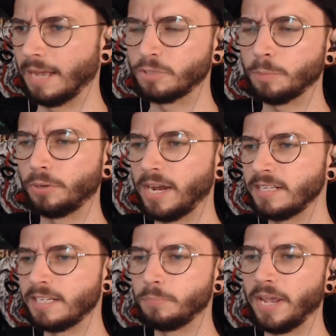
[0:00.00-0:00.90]
I'm
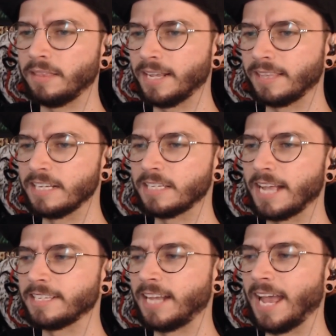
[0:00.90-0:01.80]
surprised a band like this
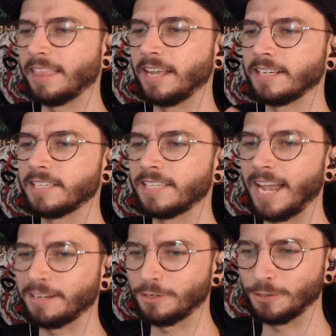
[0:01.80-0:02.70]
hasn't had like a
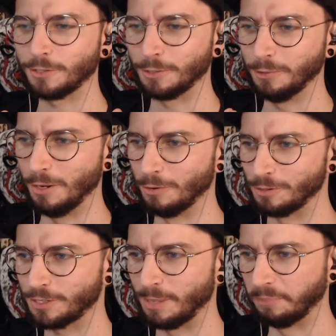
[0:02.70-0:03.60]
sax solo
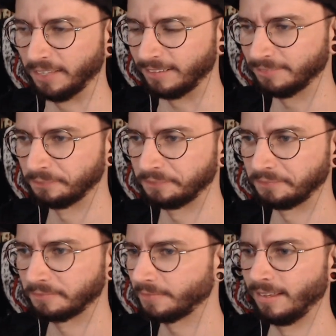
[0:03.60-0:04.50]
or something.
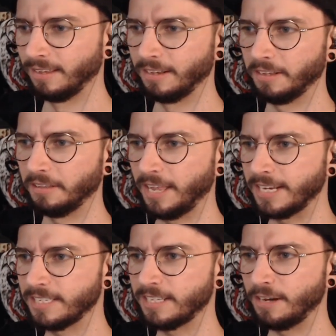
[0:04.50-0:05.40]

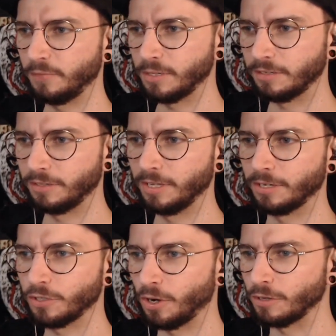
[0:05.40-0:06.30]
Like instead of the,
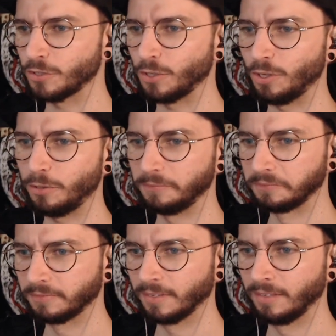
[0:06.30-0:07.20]
the guitar
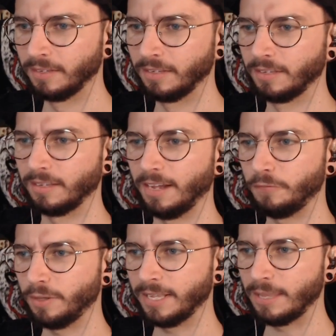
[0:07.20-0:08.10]
solo,
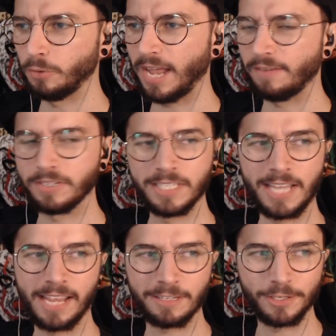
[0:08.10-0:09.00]
I feel like they would have a
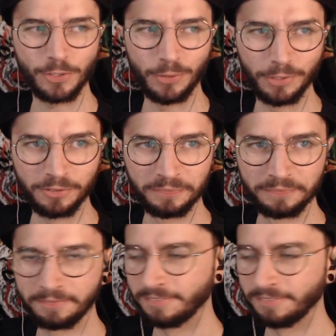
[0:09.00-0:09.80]
sax solo.